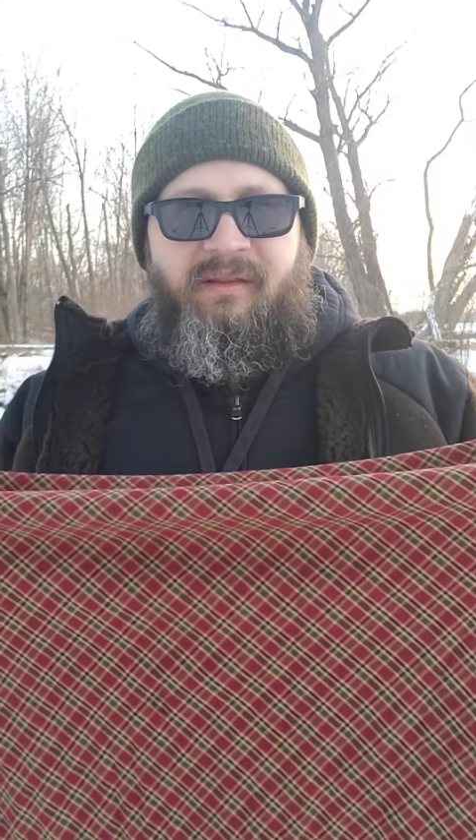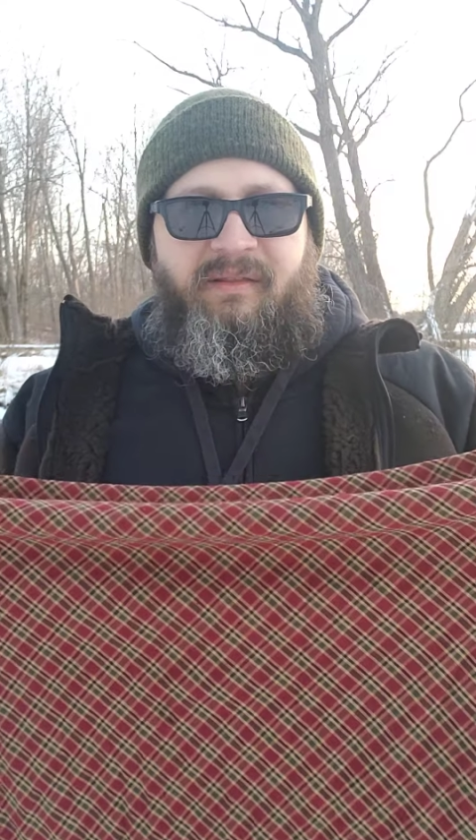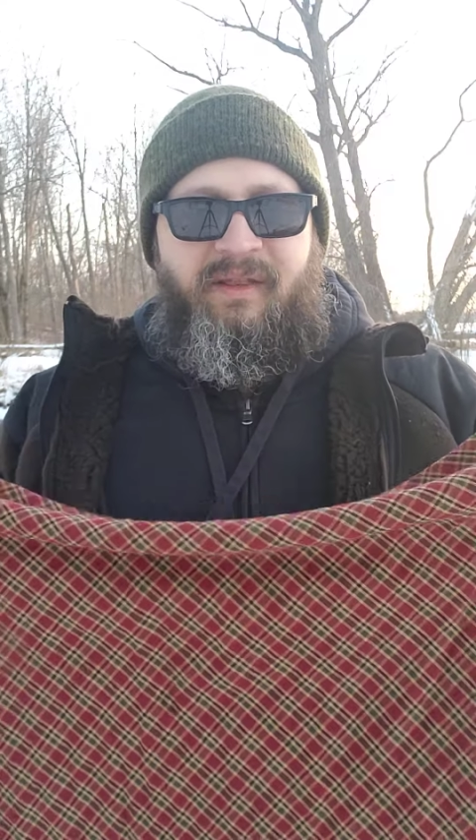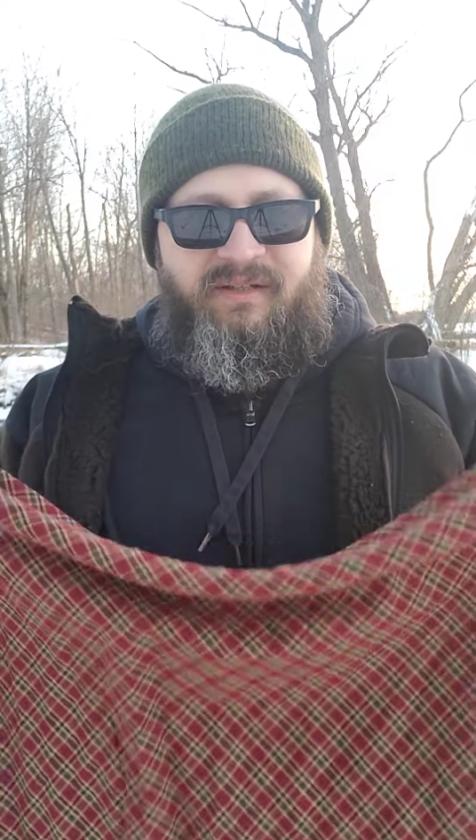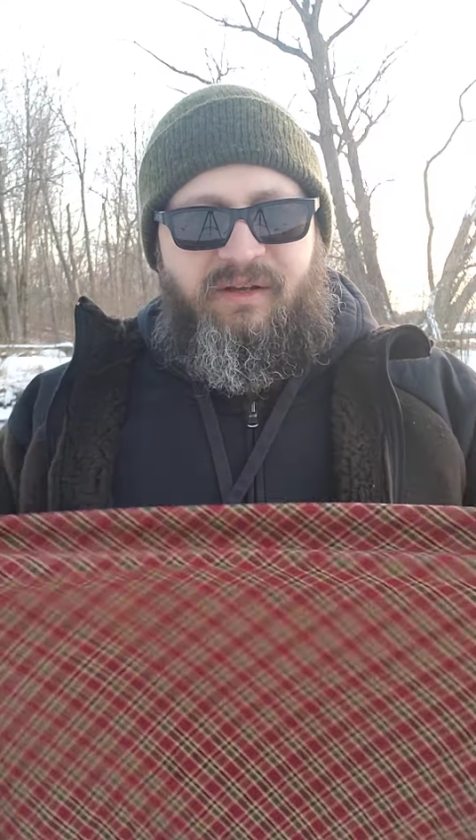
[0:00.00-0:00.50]

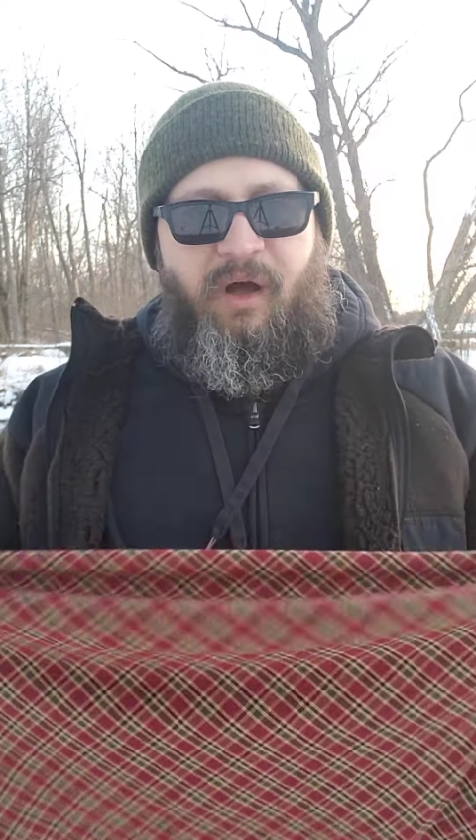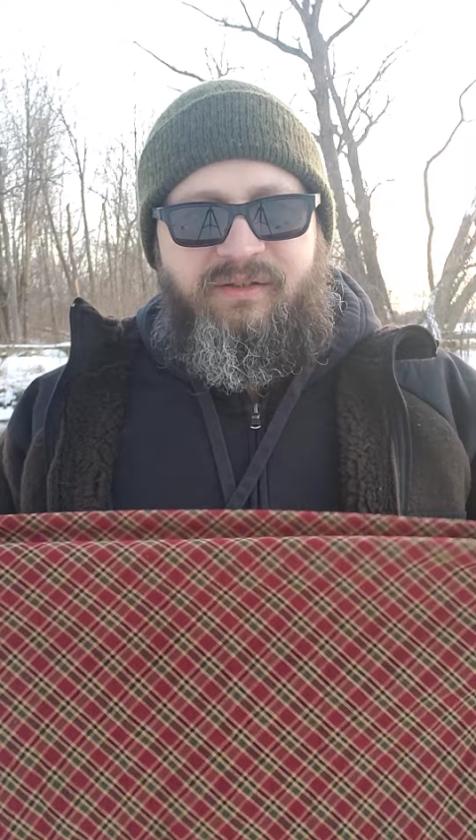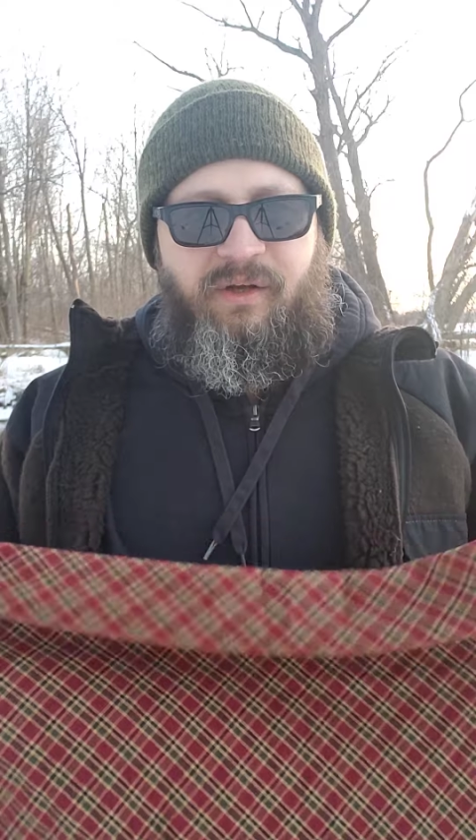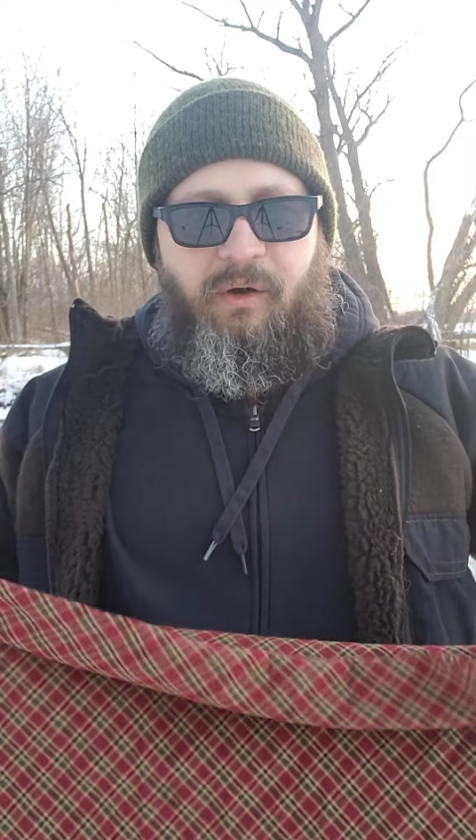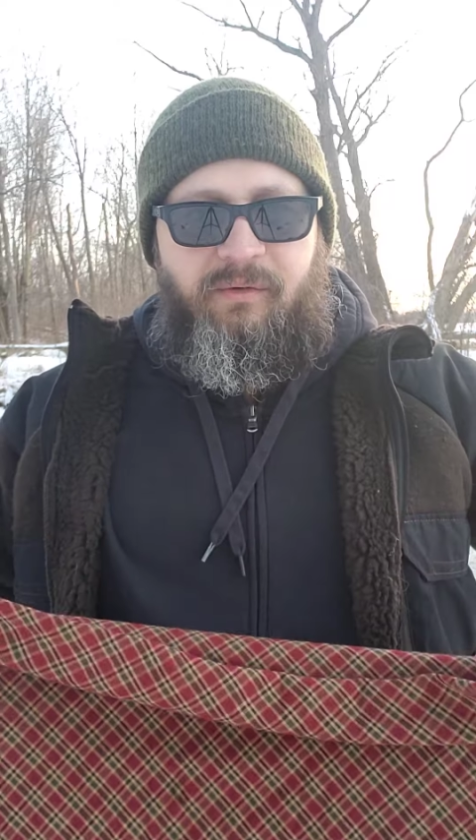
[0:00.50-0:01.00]
This
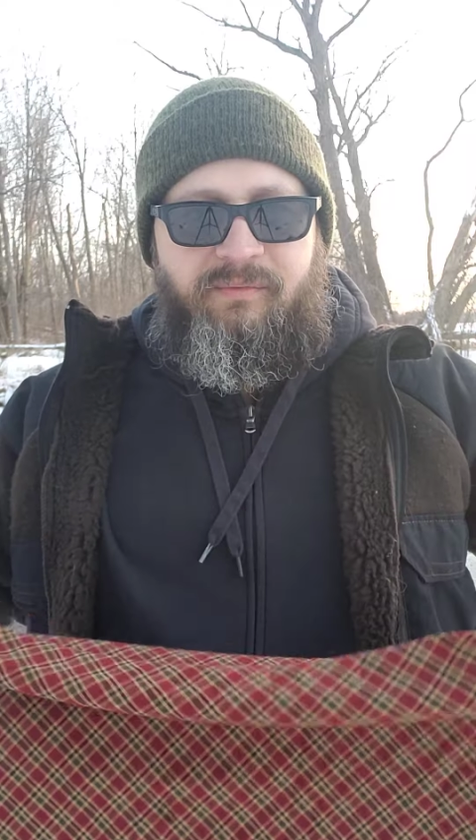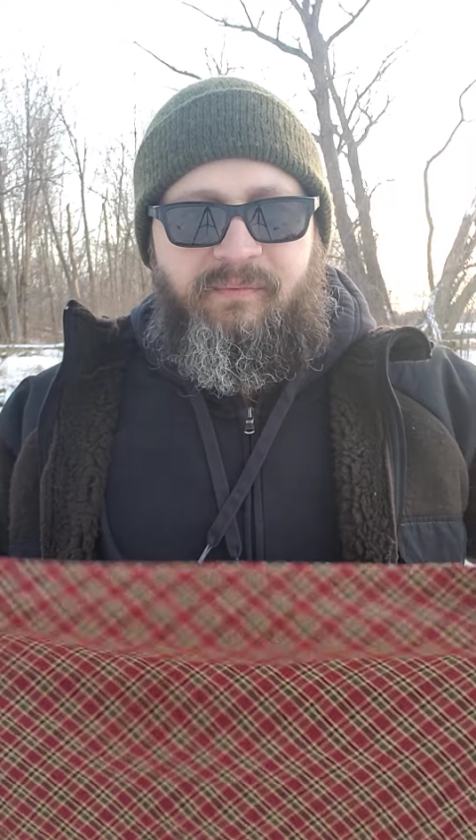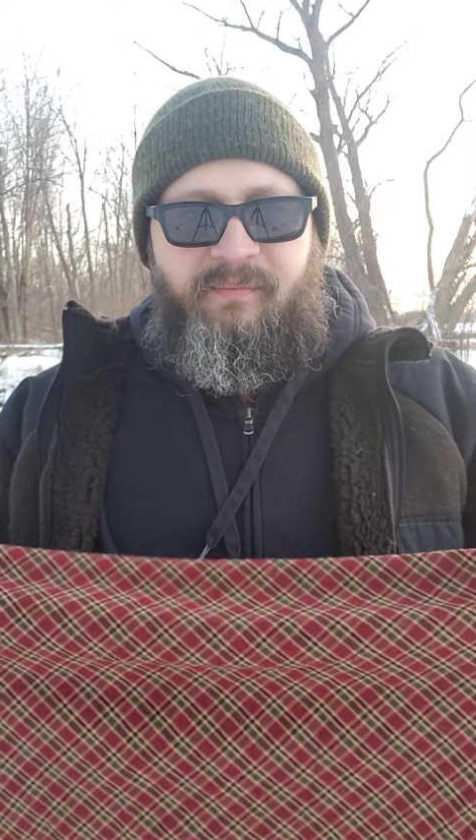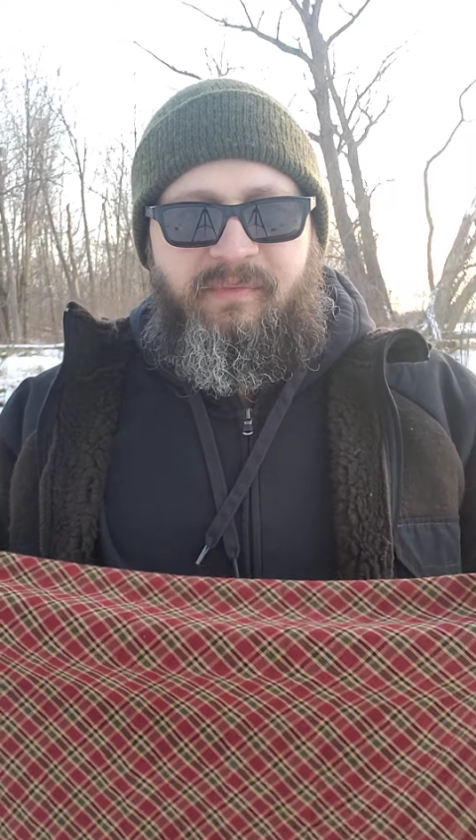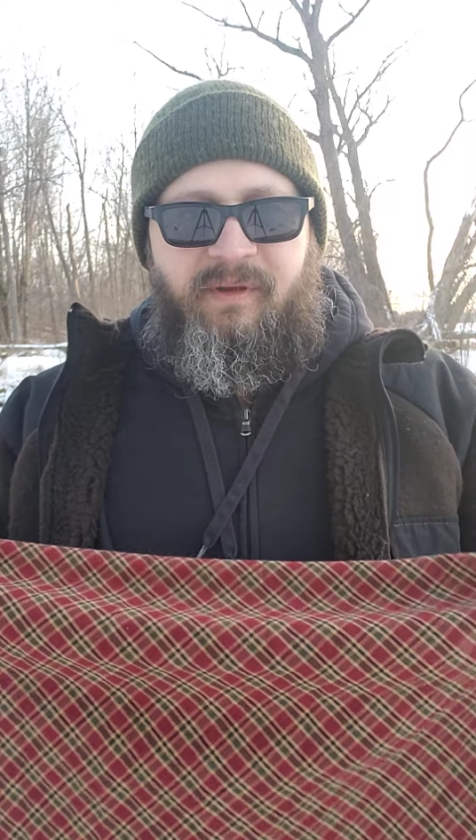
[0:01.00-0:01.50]
also
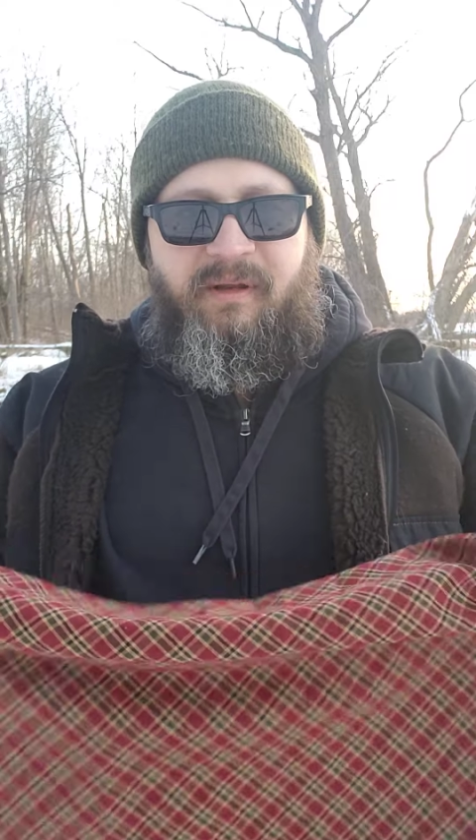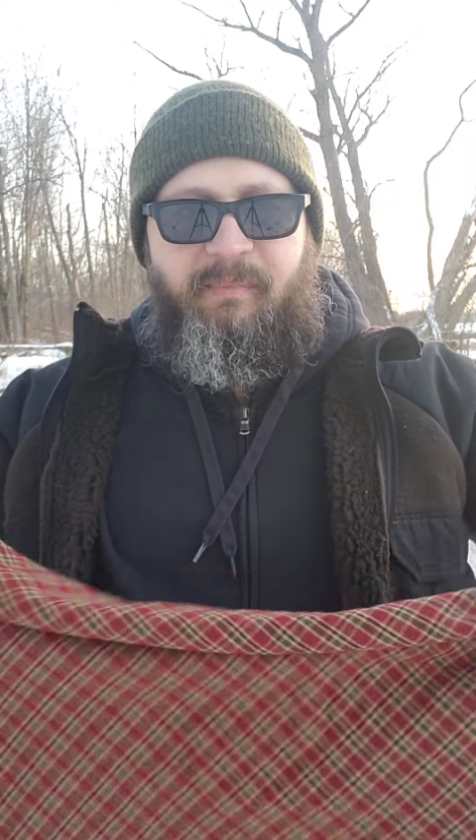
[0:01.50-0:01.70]
could